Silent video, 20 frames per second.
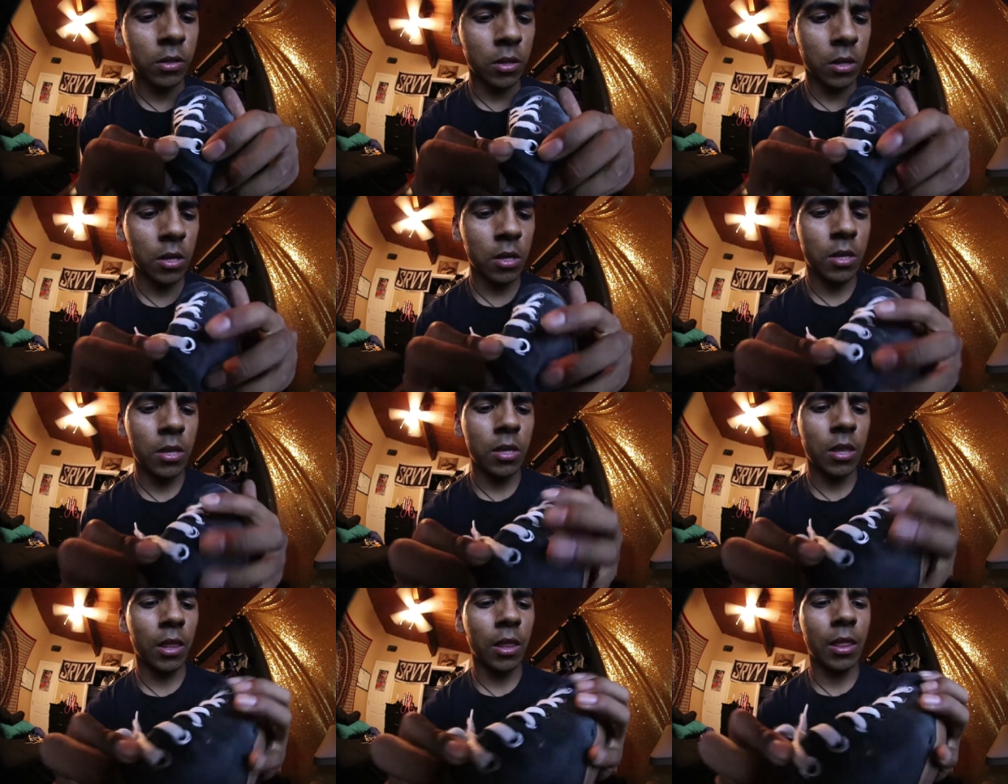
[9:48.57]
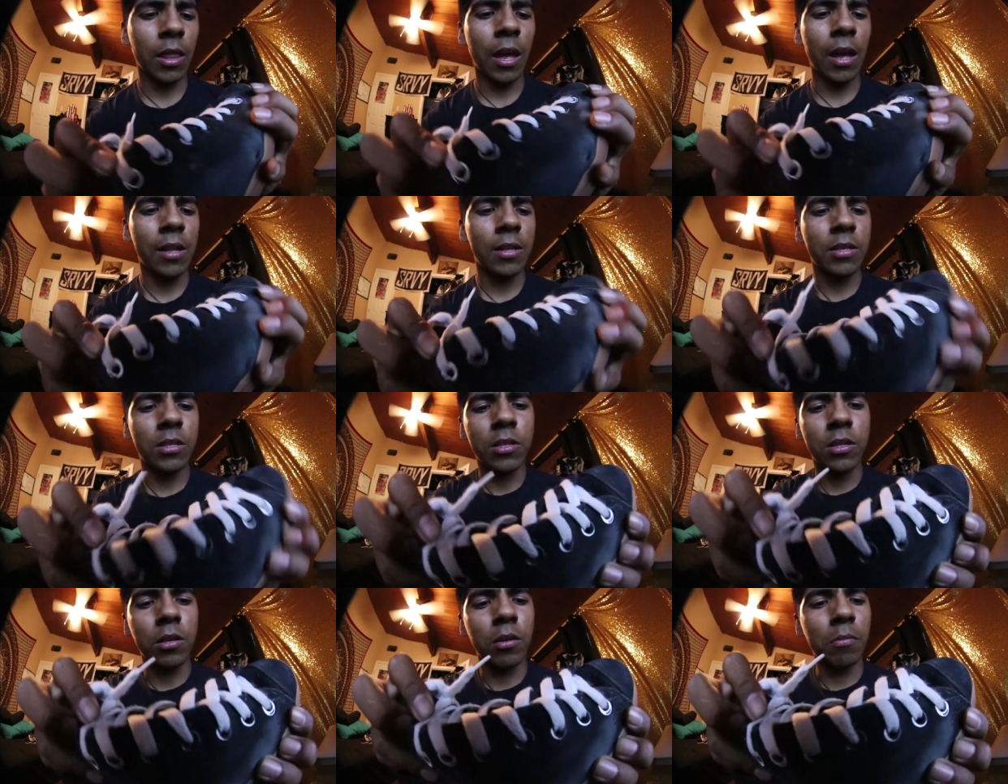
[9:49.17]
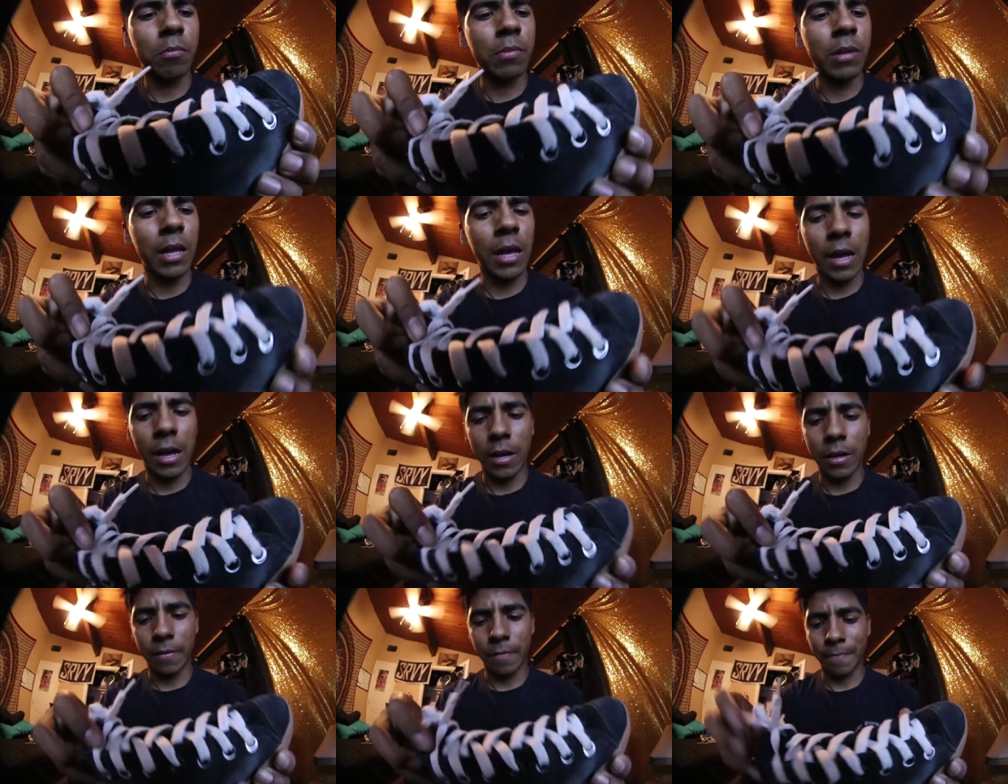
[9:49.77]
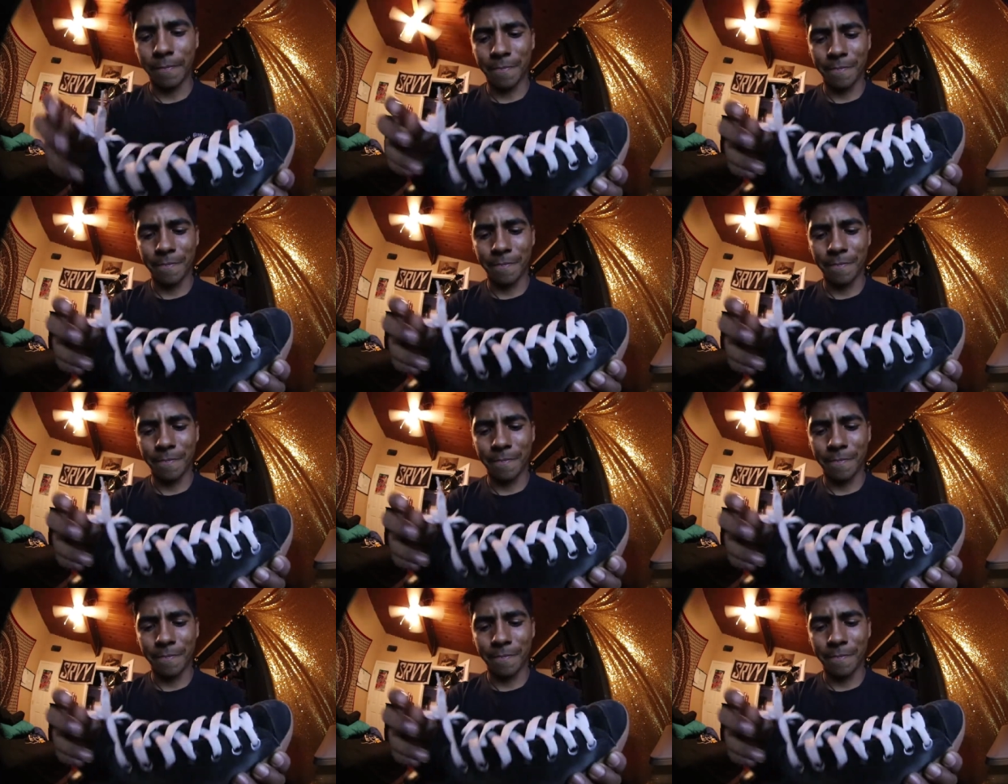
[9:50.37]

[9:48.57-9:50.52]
other than that, it's still black.